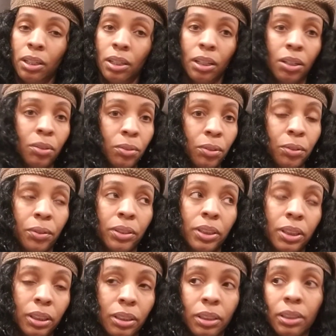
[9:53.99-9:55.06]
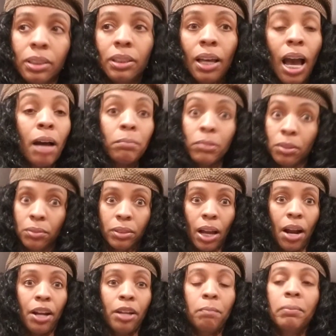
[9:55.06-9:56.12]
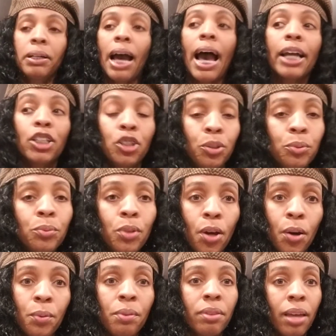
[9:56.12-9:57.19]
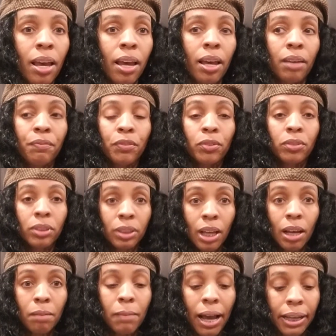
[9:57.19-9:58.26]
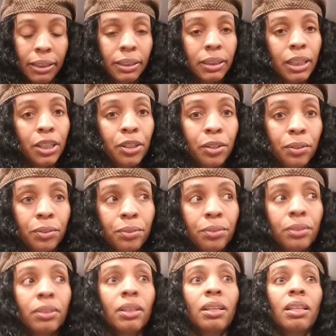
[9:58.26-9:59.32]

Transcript: oh Lord Jesus, I'm so sorry. But I do know that for some ICers,